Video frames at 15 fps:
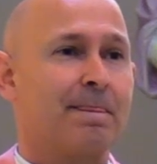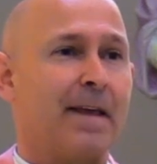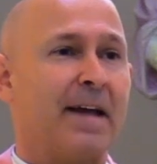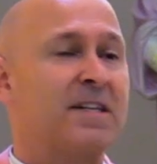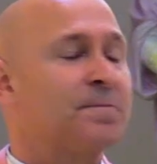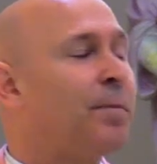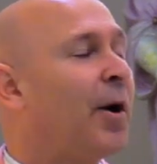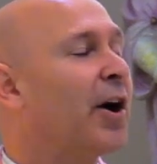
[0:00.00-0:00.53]

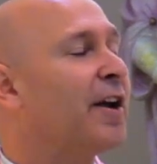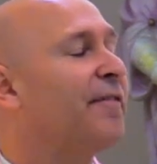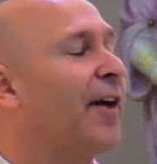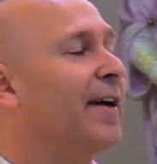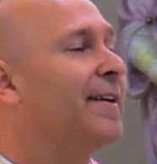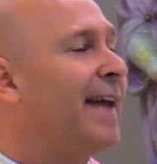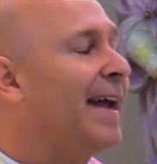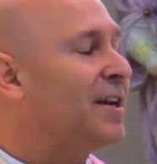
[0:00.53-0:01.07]
It's part of
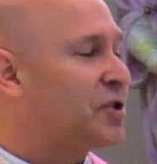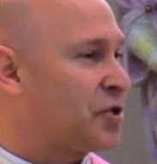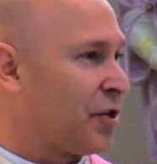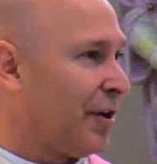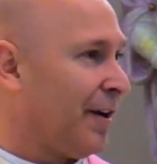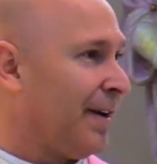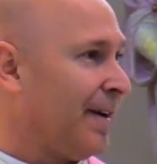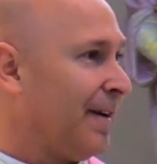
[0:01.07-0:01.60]
our
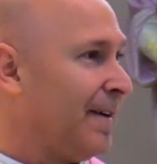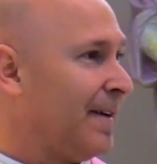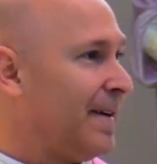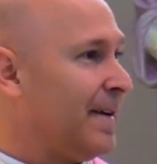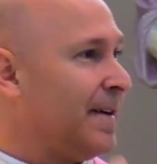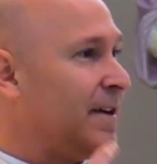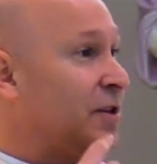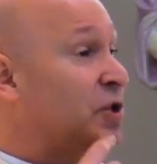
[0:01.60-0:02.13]
nature
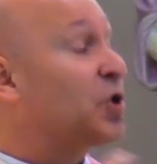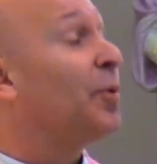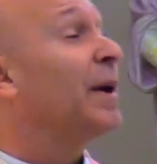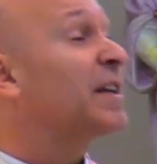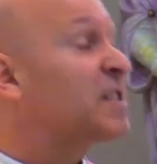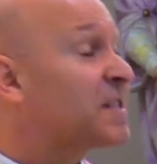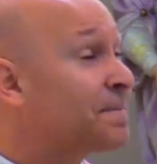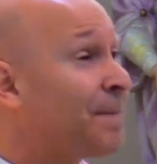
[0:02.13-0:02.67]
to
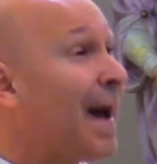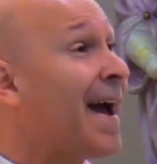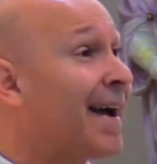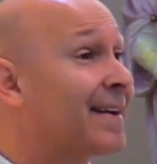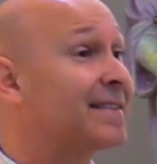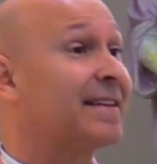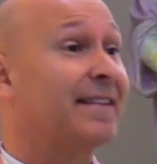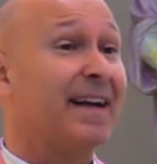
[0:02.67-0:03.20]

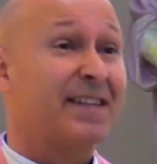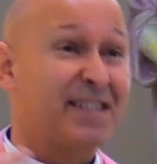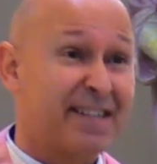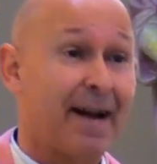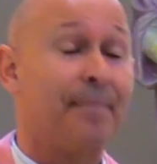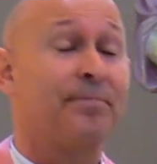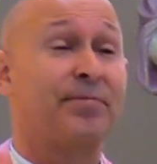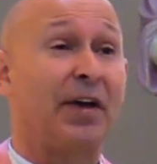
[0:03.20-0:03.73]
expect that
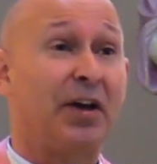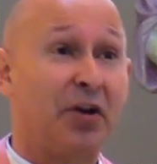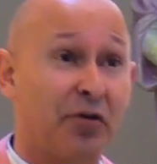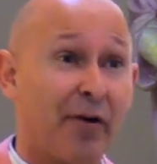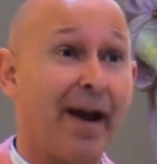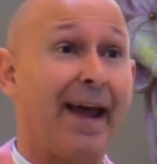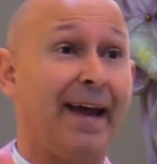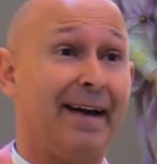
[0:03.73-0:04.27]
something
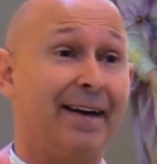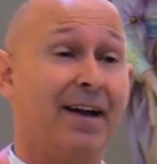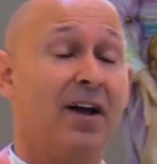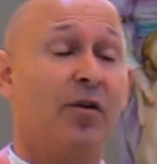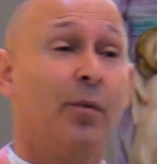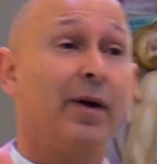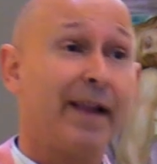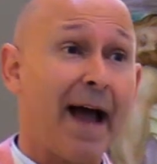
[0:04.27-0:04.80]
great
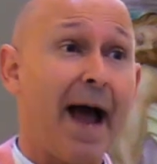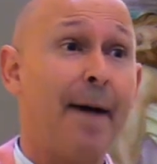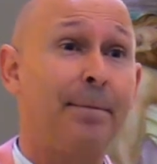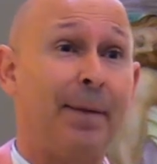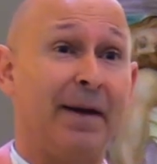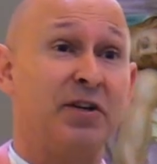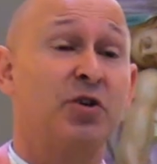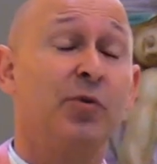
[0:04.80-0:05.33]
will
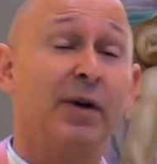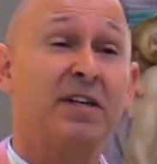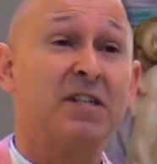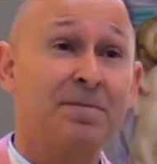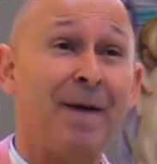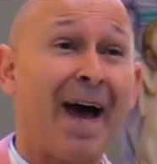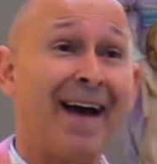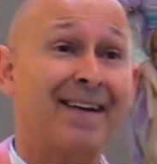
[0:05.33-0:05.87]
happen, to
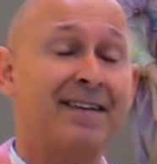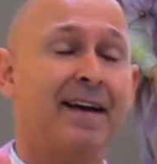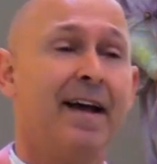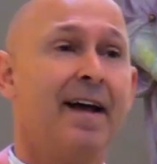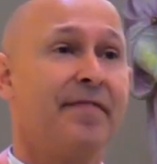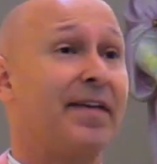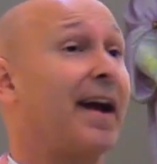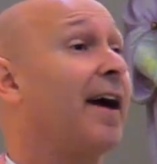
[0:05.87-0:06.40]
expect
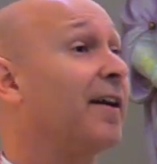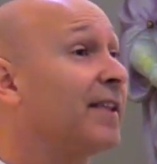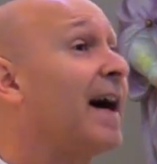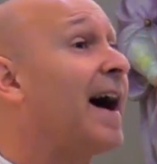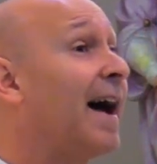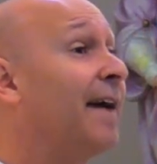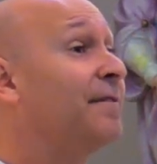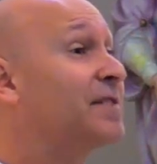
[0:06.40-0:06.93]
that our
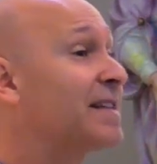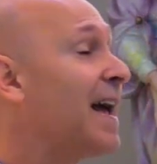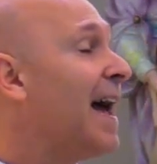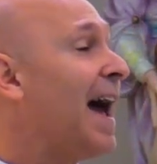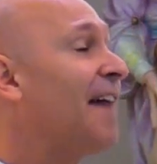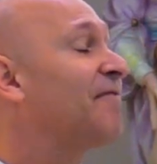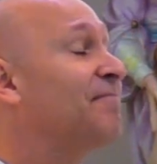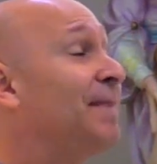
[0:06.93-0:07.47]
lives
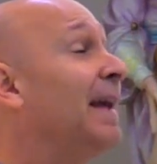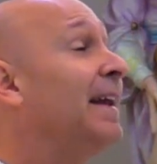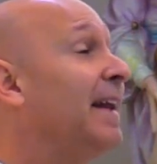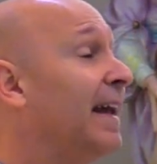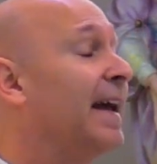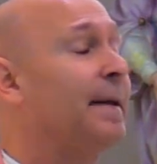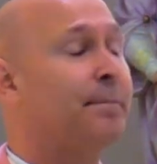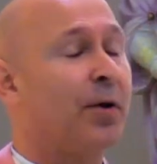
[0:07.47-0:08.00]
have
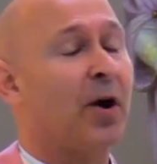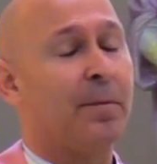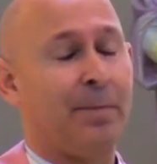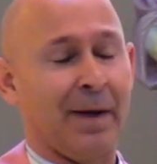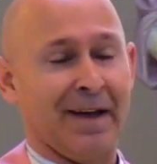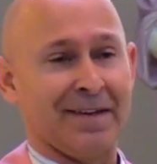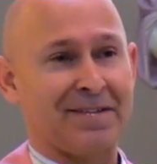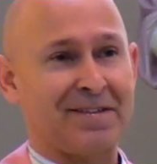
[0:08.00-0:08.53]
meaning and
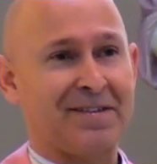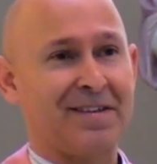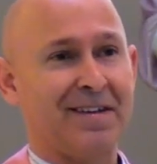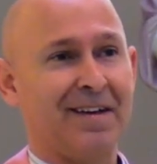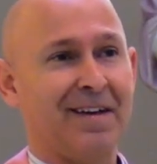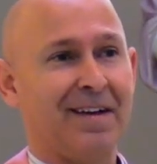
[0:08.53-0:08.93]
purpose.